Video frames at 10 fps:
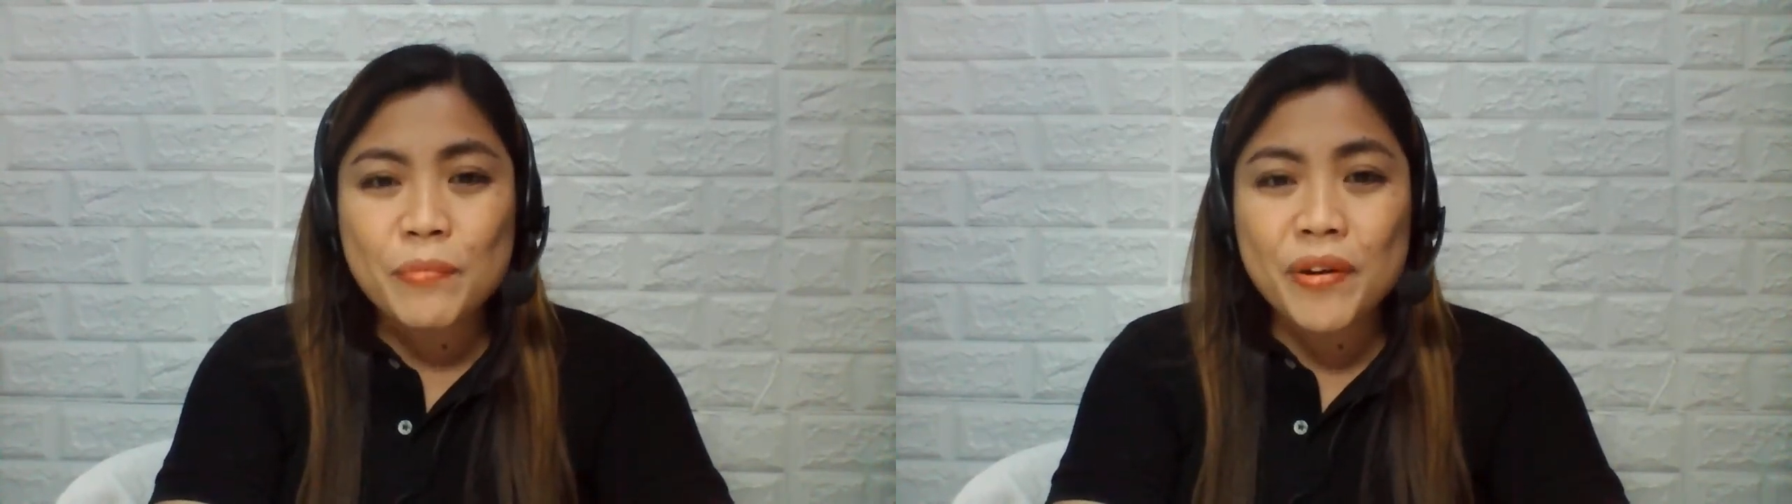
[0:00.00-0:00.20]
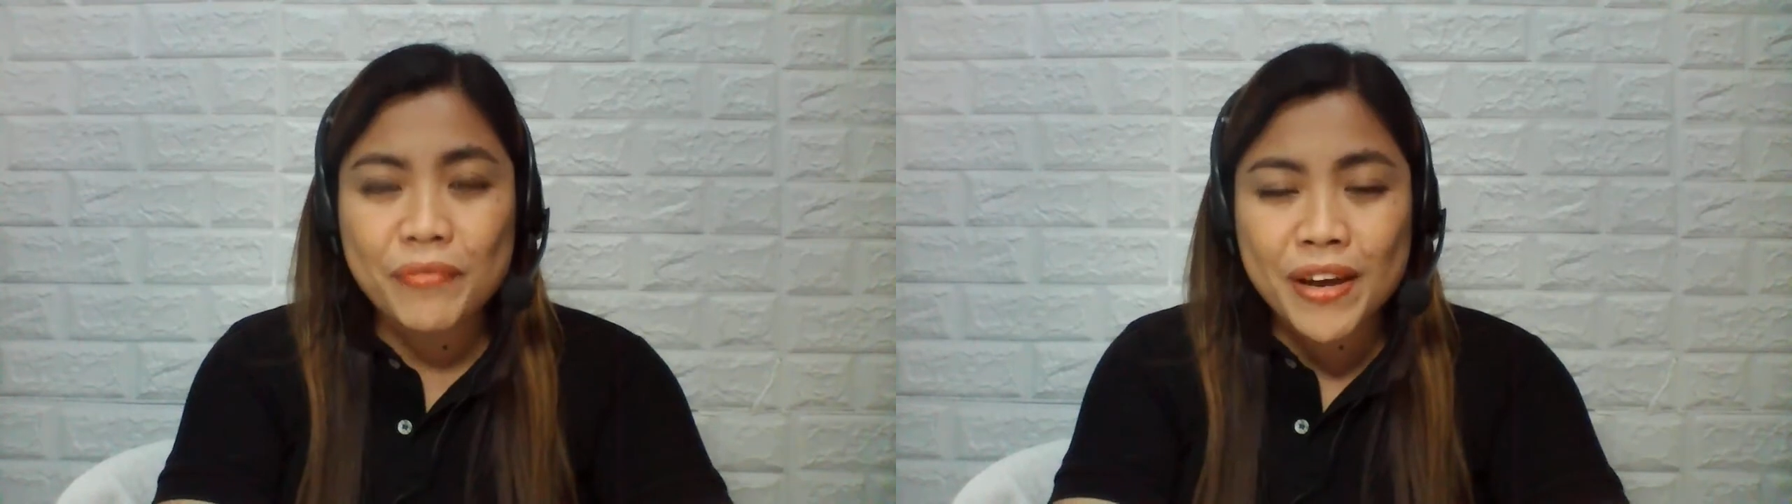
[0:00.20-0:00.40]

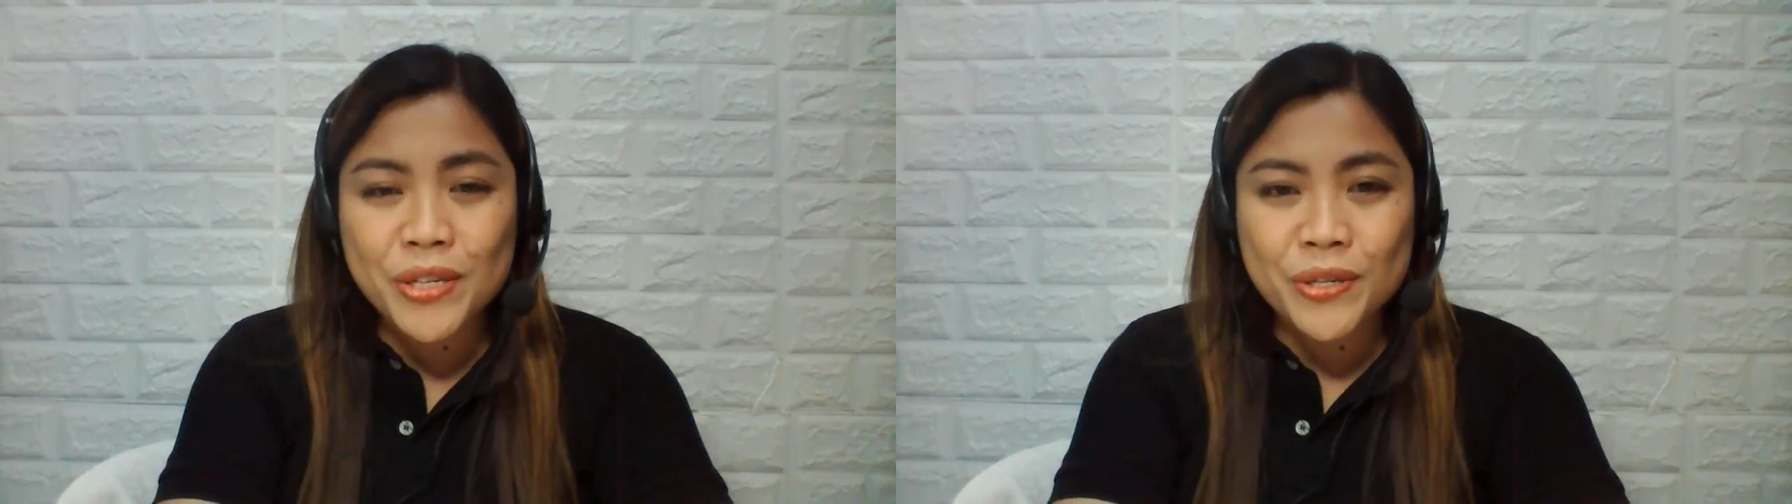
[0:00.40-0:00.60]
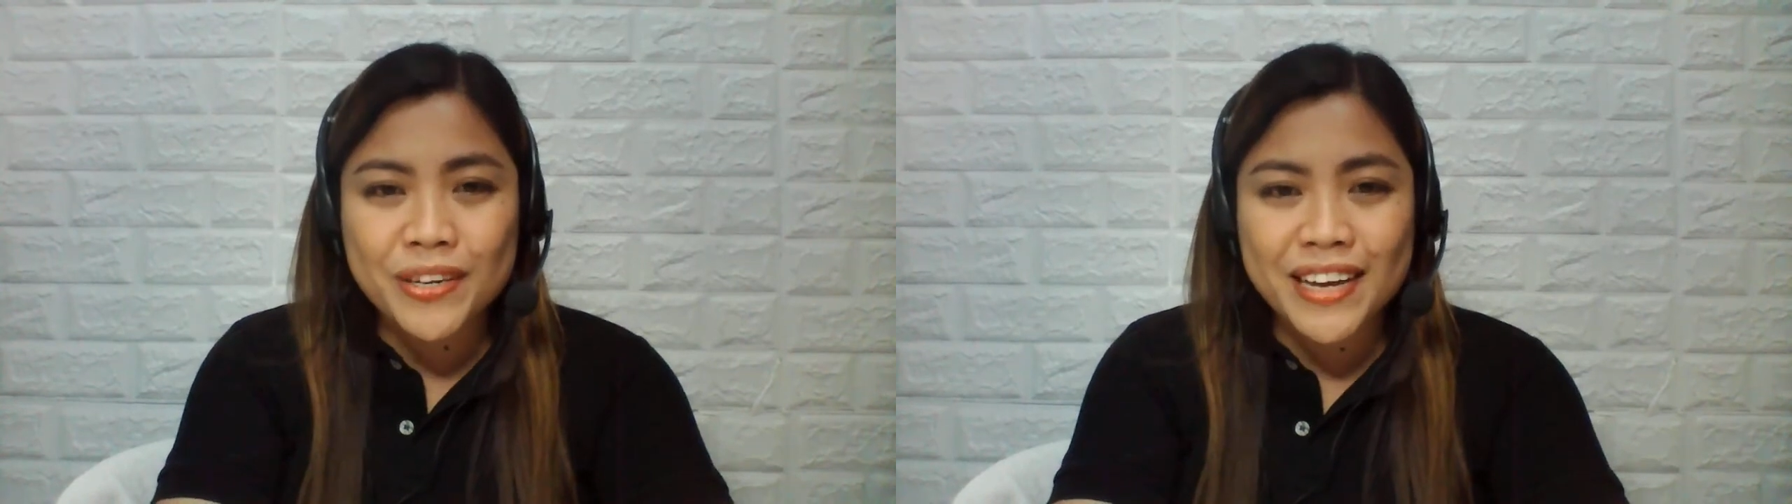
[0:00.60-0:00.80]

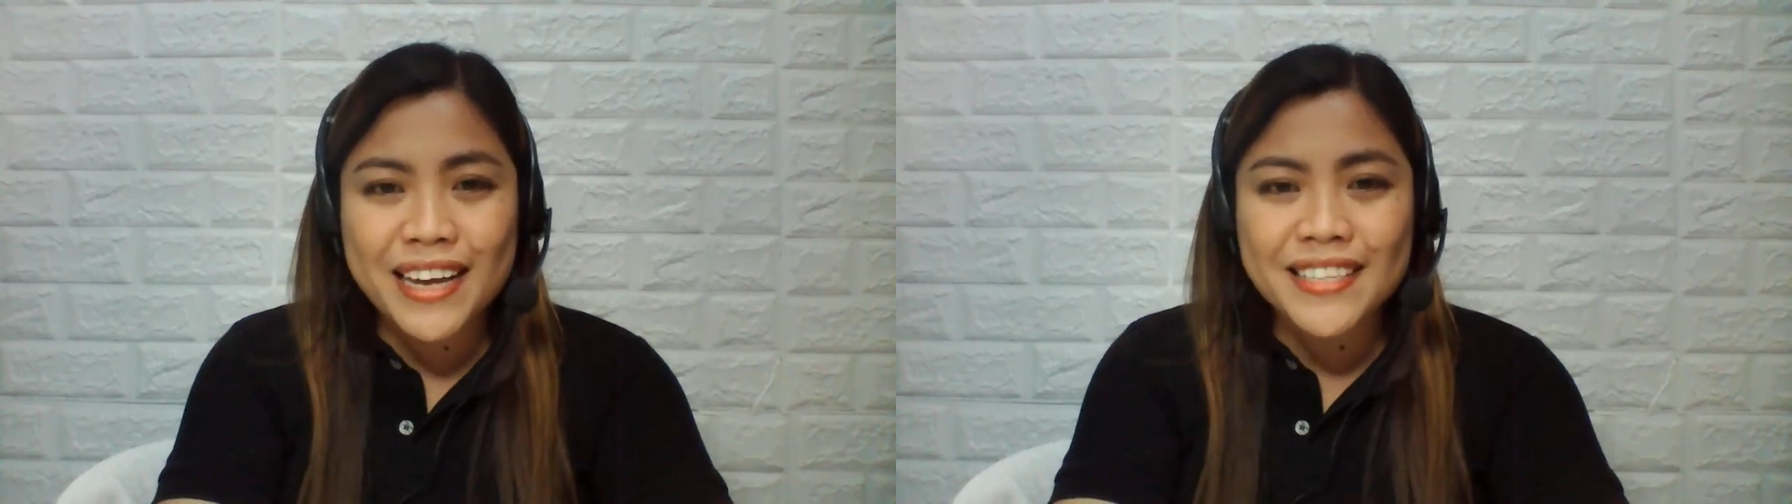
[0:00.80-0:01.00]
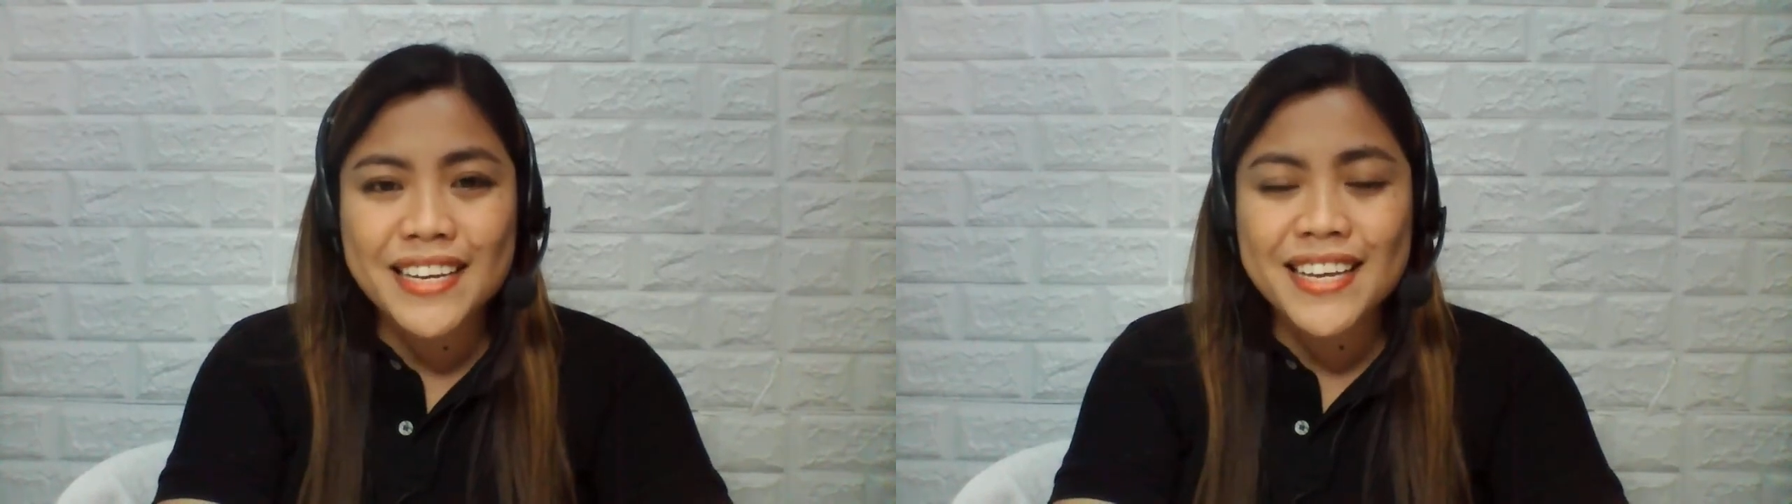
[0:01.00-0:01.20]
profession as an